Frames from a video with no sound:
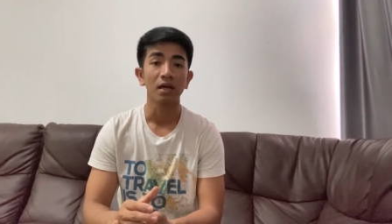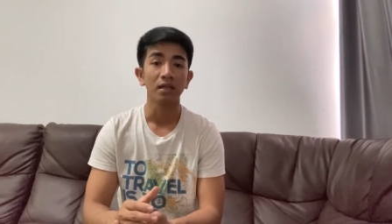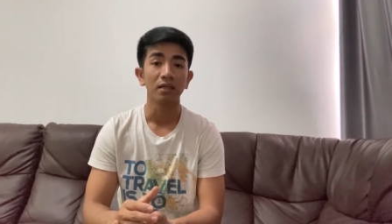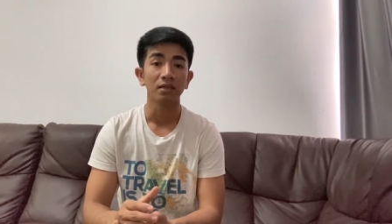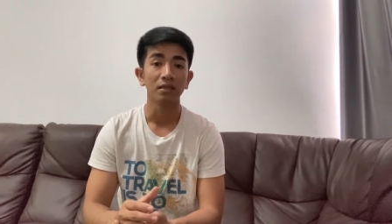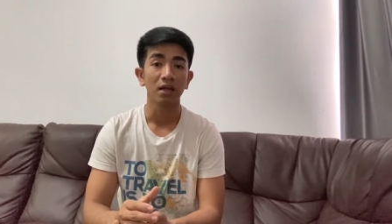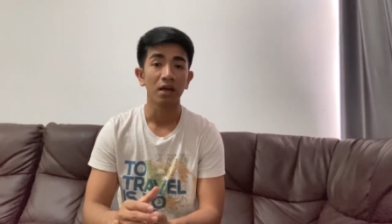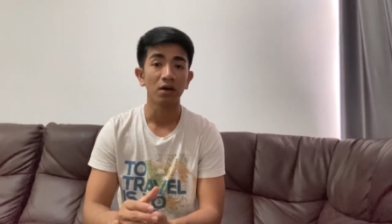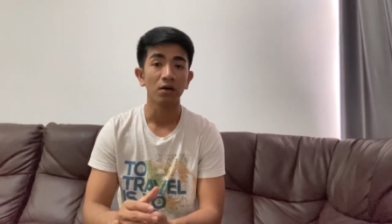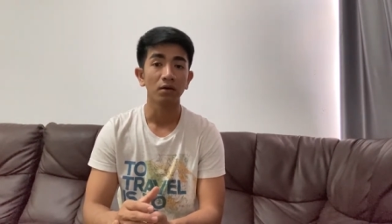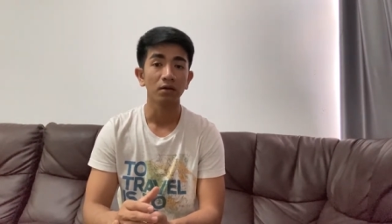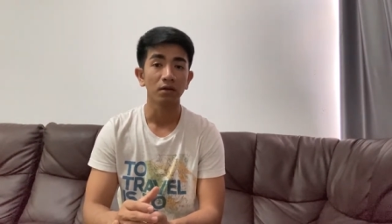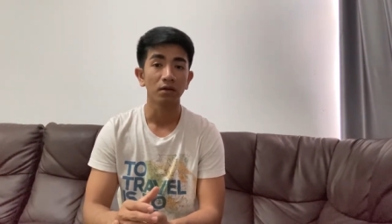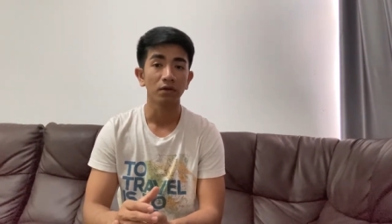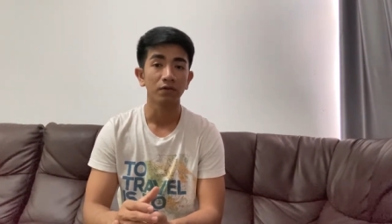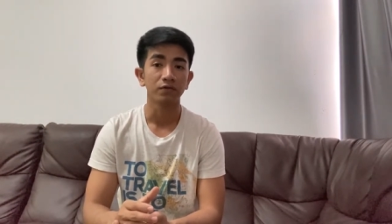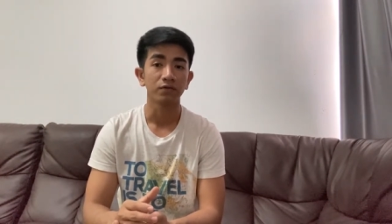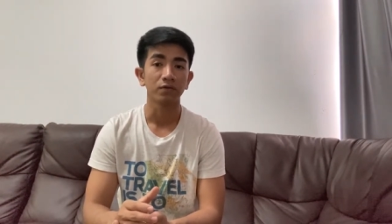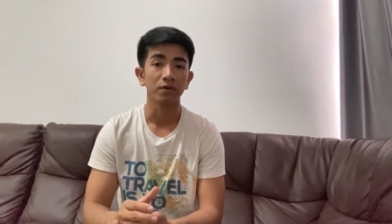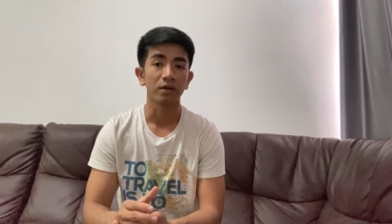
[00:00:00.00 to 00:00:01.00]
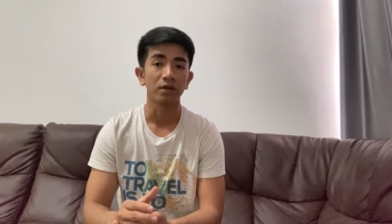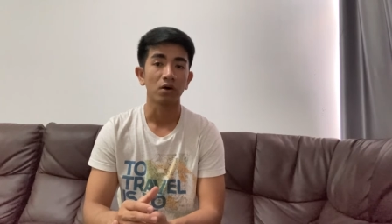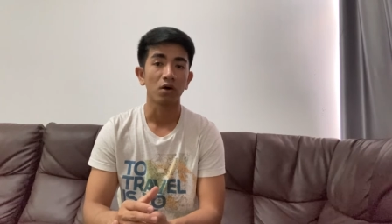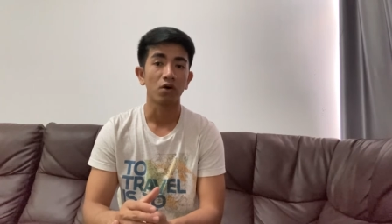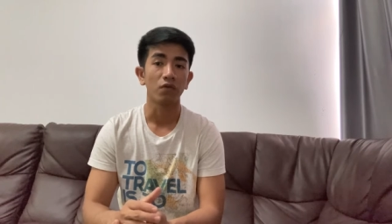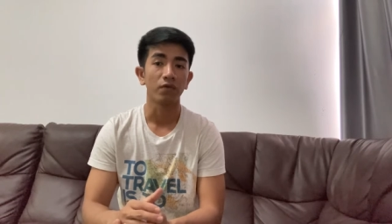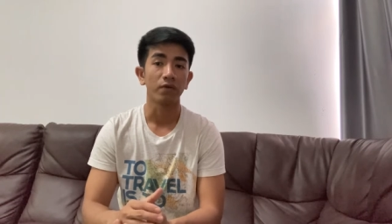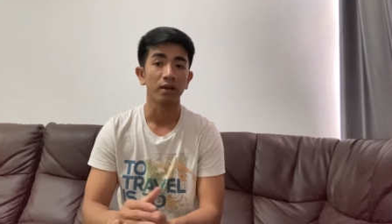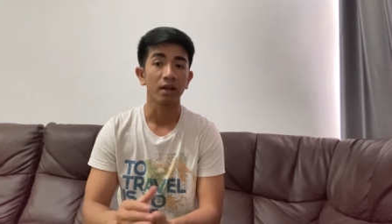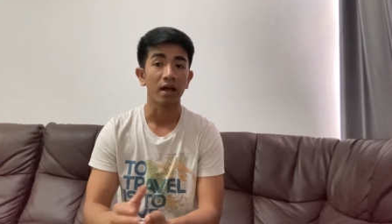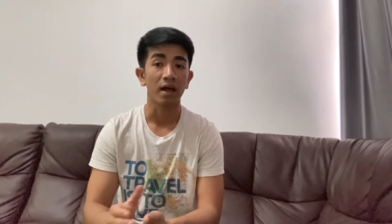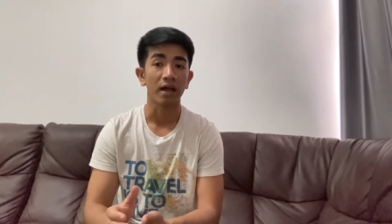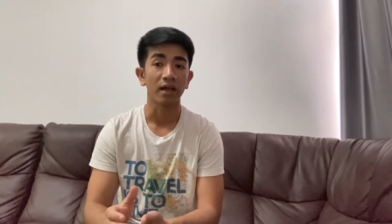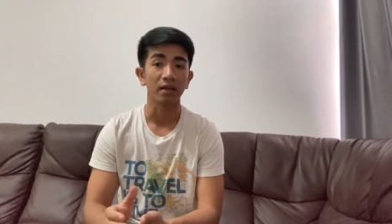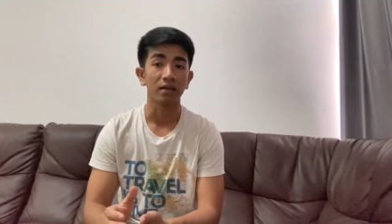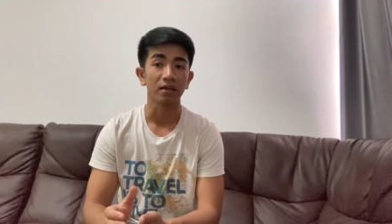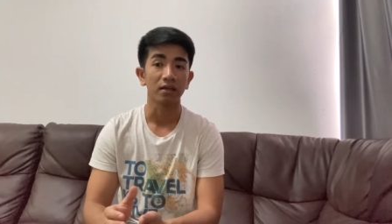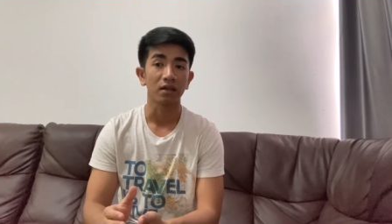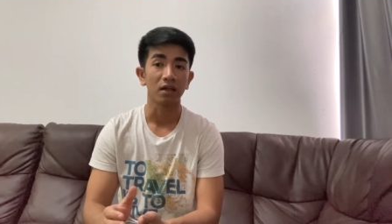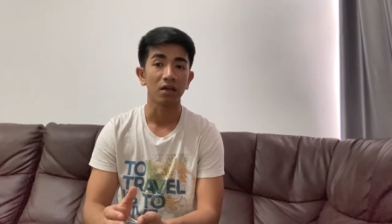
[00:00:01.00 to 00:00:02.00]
their loved one overnight,